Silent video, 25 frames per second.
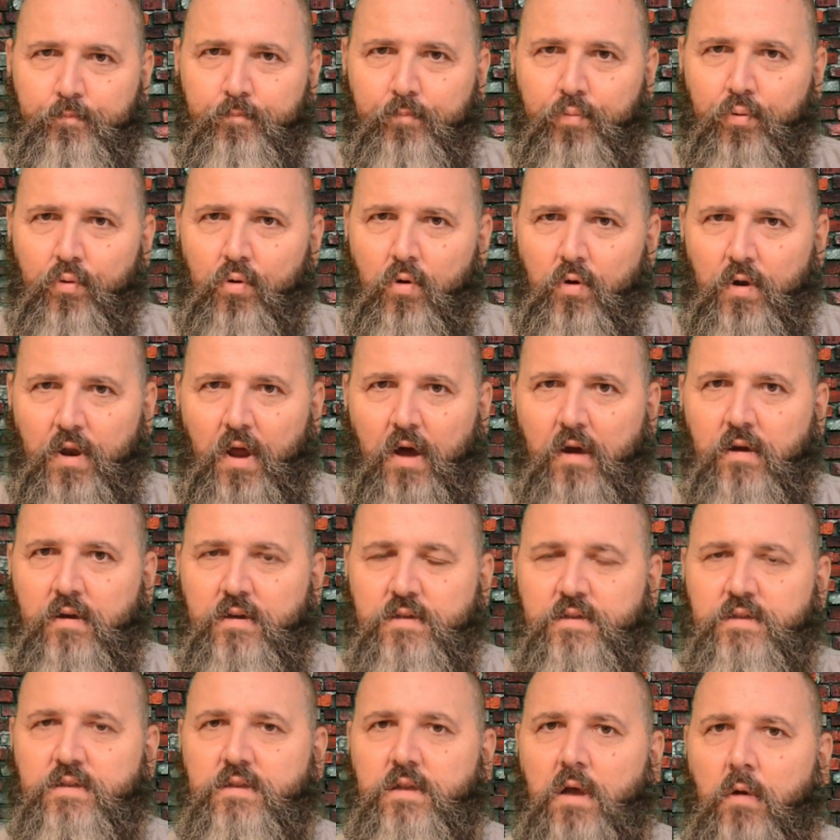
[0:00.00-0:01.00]

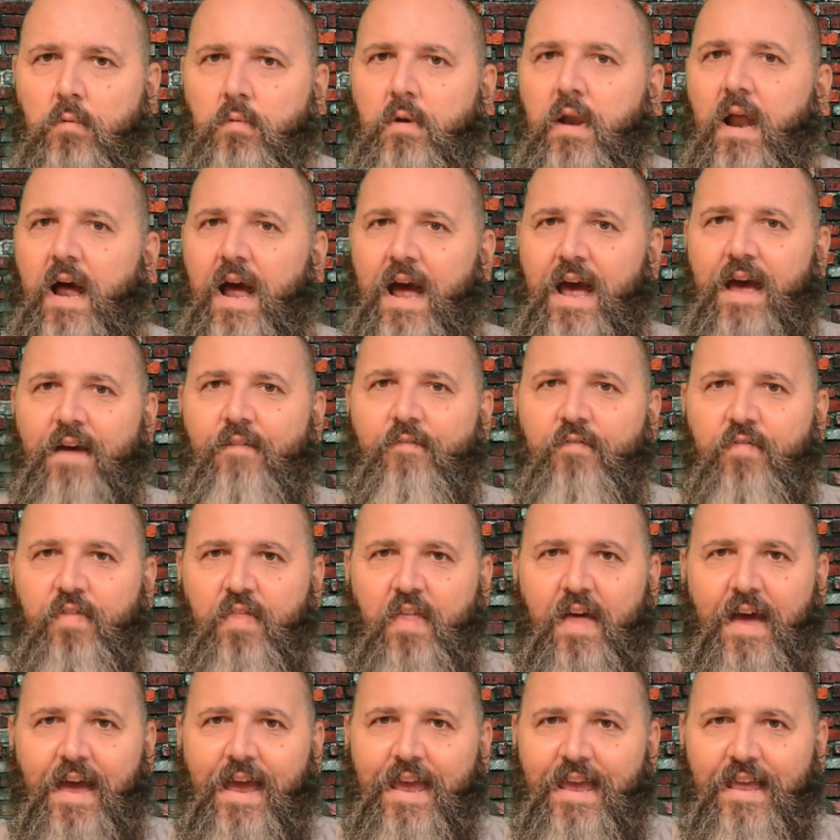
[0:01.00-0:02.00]
products don't have
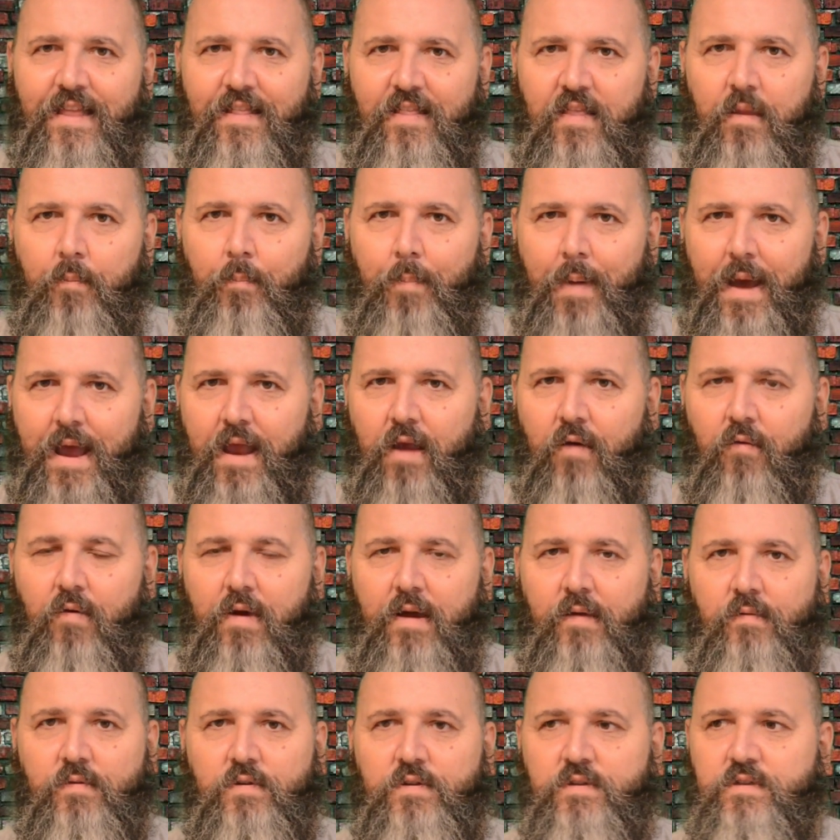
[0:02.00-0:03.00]
that in the background,